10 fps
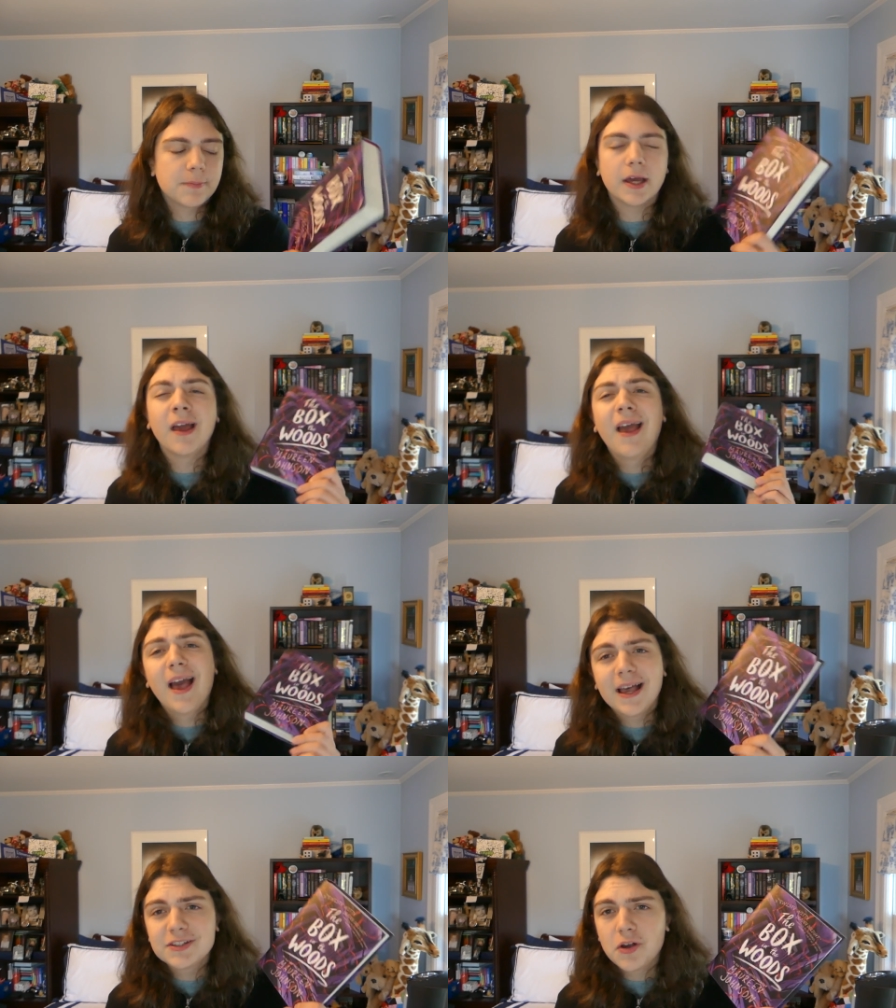But
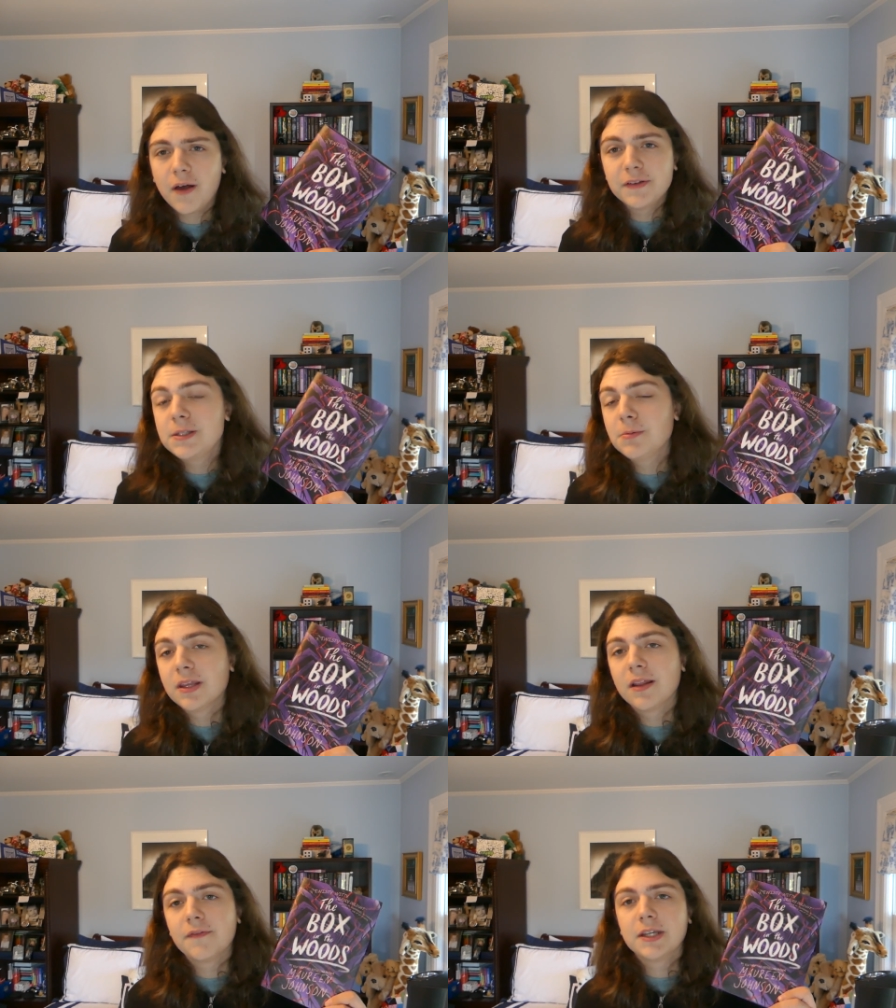I still obviously
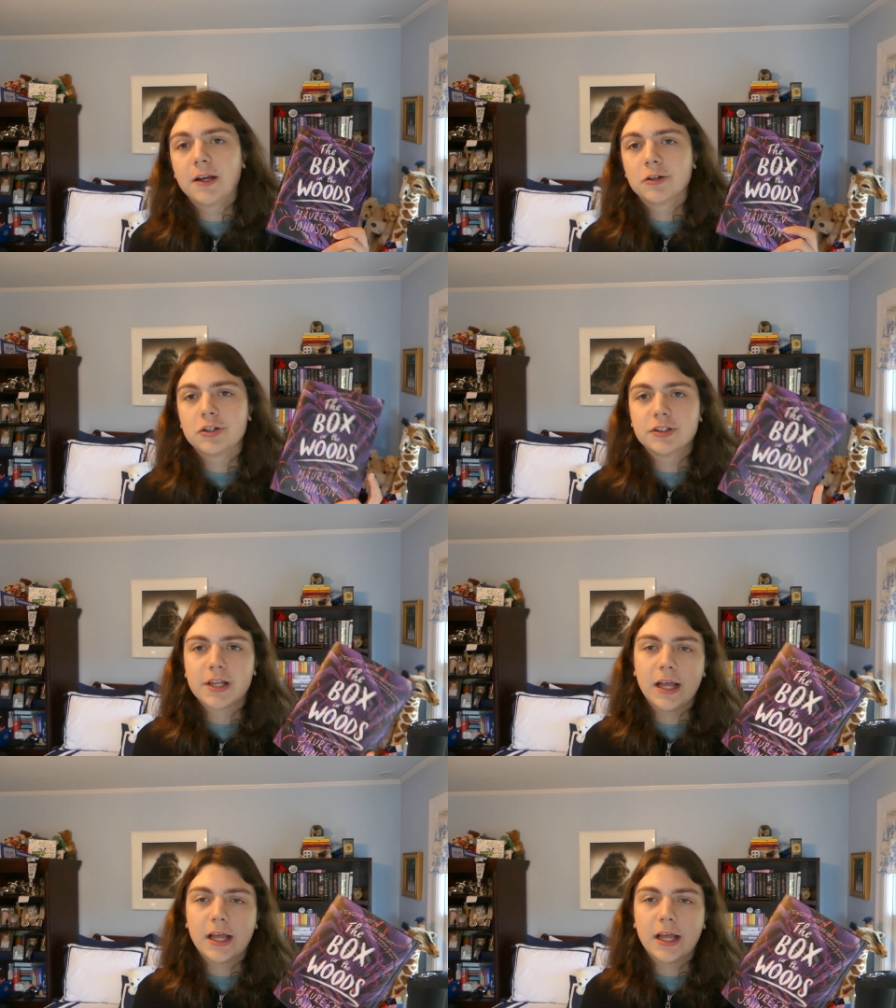really love the characters.